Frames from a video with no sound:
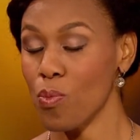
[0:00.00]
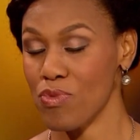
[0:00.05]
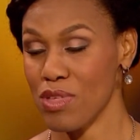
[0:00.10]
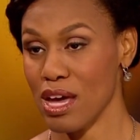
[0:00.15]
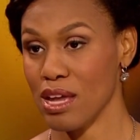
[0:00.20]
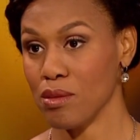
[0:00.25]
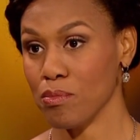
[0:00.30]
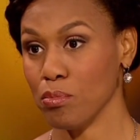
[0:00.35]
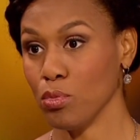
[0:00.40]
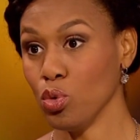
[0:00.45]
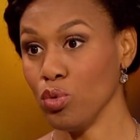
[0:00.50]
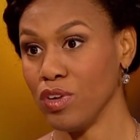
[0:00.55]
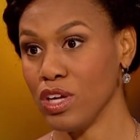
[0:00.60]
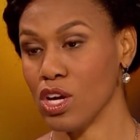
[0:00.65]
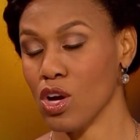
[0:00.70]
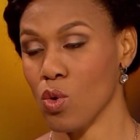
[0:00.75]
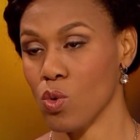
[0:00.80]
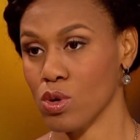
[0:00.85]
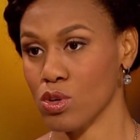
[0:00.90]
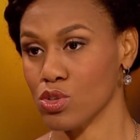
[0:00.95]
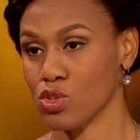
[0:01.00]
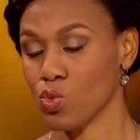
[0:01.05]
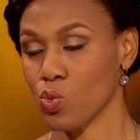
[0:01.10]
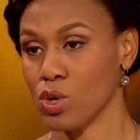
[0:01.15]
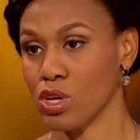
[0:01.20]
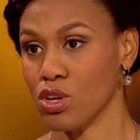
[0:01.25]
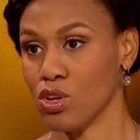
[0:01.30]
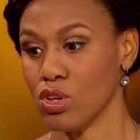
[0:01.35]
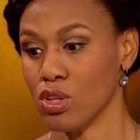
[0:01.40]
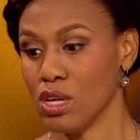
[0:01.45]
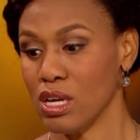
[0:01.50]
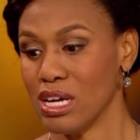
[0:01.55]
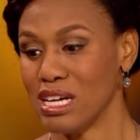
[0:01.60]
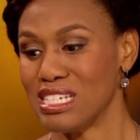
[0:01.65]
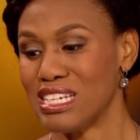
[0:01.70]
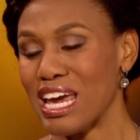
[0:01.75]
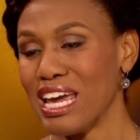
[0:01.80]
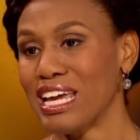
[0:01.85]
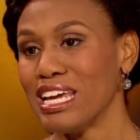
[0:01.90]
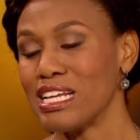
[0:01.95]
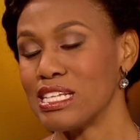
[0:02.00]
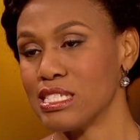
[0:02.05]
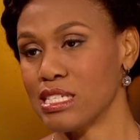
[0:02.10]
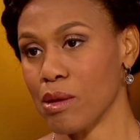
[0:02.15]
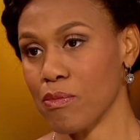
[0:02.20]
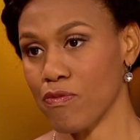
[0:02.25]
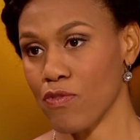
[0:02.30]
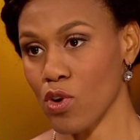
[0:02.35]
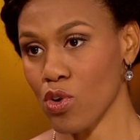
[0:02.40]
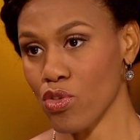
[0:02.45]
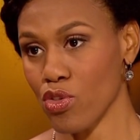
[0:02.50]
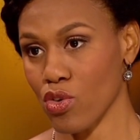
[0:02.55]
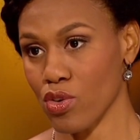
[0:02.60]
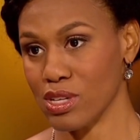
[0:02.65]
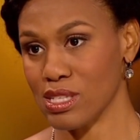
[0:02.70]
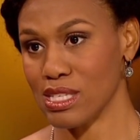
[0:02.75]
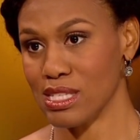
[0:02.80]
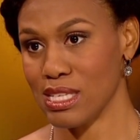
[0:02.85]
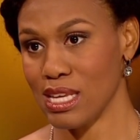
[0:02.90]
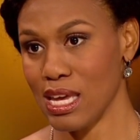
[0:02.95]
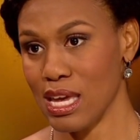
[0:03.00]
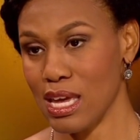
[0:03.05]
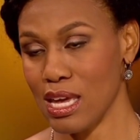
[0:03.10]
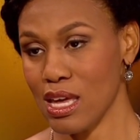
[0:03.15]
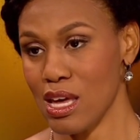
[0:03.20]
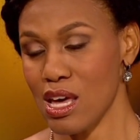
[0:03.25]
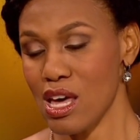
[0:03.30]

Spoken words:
that moviegoers will take it a step further and see